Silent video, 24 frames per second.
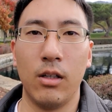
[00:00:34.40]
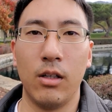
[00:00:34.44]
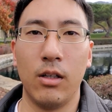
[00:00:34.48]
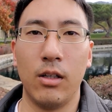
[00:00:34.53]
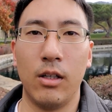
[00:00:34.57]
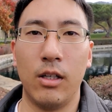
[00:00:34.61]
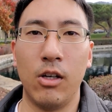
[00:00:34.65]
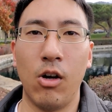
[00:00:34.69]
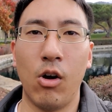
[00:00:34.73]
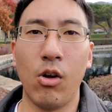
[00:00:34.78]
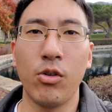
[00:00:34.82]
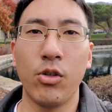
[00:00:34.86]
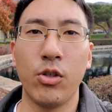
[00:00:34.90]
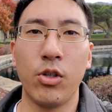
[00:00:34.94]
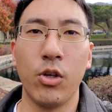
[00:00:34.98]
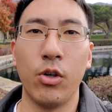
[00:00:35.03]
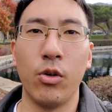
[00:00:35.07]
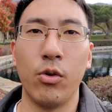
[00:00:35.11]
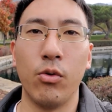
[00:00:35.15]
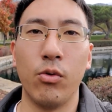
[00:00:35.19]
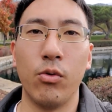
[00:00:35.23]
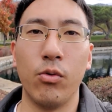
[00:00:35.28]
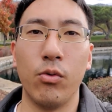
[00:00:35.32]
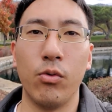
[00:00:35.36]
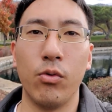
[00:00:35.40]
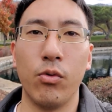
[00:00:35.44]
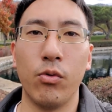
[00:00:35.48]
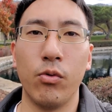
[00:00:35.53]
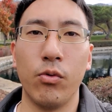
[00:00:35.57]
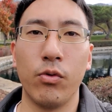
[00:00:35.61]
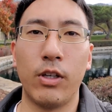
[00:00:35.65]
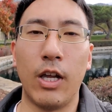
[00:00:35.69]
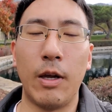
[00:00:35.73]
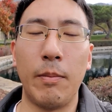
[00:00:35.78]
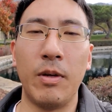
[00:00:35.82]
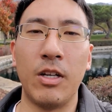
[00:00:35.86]
He also
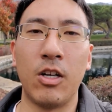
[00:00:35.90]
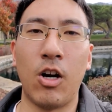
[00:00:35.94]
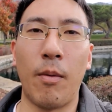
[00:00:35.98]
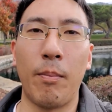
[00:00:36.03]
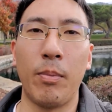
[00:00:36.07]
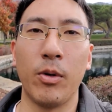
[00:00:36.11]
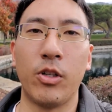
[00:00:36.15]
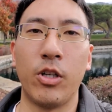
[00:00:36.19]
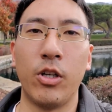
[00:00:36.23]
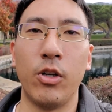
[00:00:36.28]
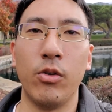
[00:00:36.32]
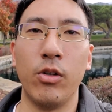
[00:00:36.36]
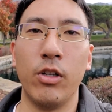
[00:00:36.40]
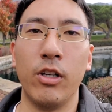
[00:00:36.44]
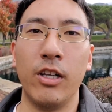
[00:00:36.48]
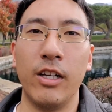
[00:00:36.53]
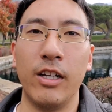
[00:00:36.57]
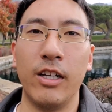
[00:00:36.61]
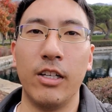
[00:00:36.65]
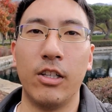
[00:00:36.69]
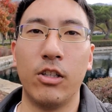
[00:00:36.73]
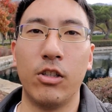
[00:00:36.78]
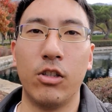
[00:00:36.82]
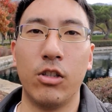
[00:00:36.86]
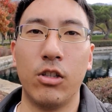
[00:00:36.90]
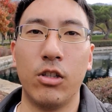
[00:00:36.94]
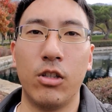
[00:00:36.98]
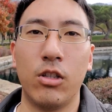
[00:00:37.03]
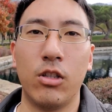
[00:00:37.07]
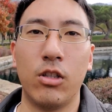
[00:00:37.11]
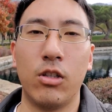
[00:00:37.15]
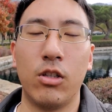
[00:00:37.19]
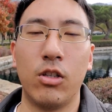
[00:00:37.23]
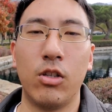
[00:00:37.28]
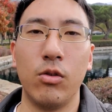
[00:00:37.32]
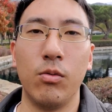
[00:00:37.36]
gave me an opportunity
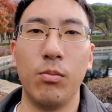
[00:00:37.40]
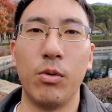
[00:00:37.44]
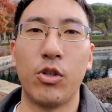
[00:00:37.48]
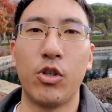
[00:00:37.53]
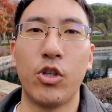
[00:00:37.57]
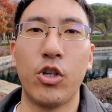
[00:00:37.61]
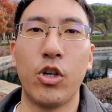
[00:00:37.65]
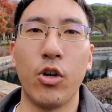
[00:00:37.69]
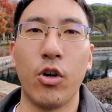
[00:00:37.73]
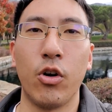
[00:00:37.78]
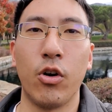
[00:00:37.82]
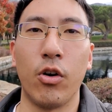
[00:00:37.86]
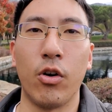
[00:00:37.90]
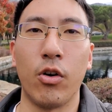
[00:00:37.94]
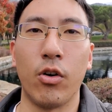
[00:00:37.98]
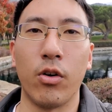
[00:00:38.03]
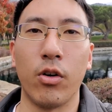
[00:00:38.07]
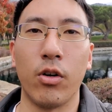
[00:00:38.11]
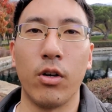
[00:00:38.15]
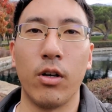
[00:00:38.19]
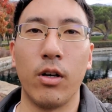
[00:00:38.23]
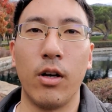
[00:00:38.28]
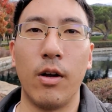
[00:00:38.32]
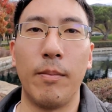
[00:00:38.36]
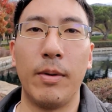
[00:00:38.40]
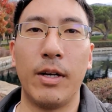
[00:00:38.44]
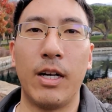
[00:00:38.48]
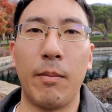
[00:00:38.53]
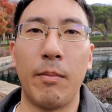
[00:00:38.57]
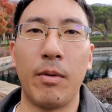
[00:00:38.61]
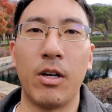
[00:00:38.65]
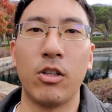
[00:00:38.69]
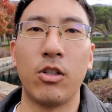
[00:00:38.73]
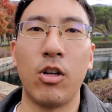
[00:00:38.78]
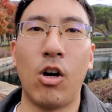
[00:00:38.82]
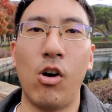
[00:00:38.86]
to mature and
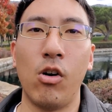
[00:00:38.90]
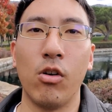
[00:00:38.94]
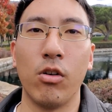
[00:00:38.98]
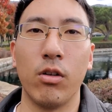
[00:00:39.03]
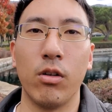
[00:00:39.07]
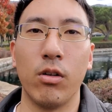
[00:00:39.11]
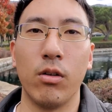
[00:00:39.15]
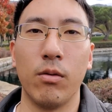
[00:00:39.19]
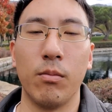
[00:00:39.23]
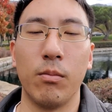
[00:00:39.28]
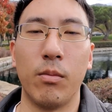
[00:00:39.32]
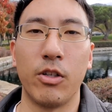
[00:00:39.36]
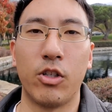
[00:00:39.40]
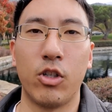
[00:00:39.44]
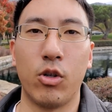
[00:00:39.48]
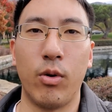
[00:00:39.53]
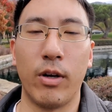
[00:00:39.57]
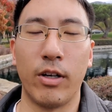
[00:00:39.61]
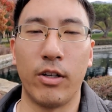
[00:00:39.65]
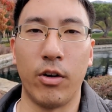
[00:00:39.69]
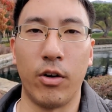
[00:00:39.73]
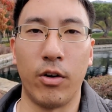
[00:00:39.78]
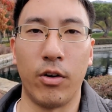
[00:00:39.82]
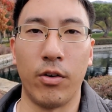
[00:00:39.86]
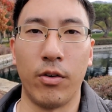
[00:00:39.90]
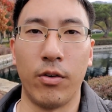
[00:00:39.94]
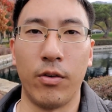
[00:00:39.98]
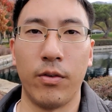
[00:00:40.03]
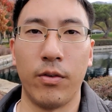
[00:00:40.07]
become an adult much quicker.